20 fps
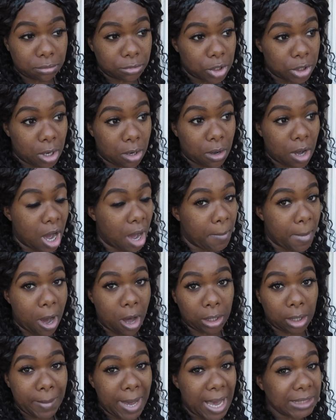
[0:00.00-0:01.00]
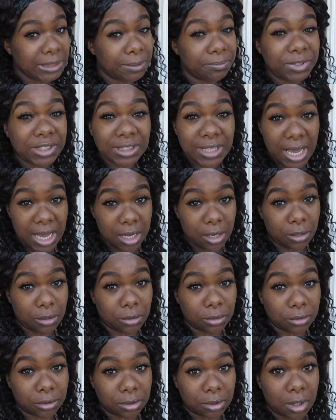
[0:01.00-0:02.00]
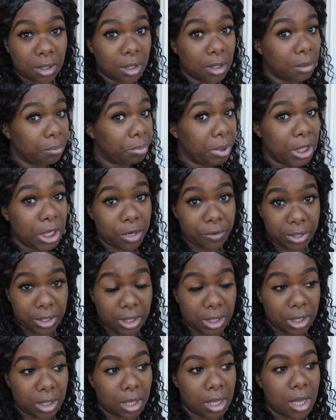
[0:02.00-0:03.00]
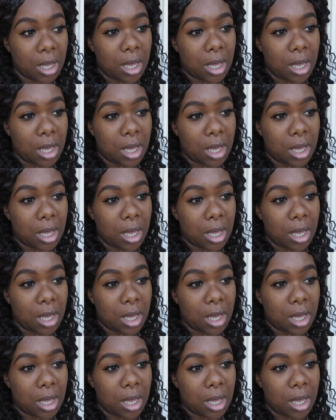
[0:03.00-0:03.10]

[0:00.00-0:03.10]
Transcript: You know, I'm all about some sales, period.